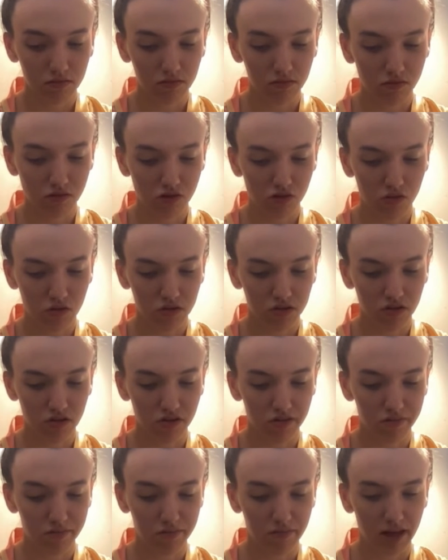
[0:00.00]
short
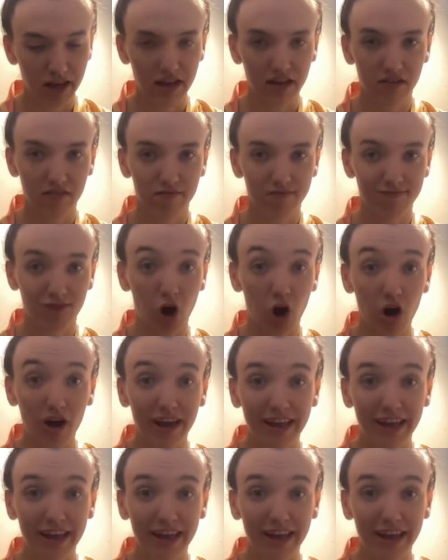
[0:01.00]
term and not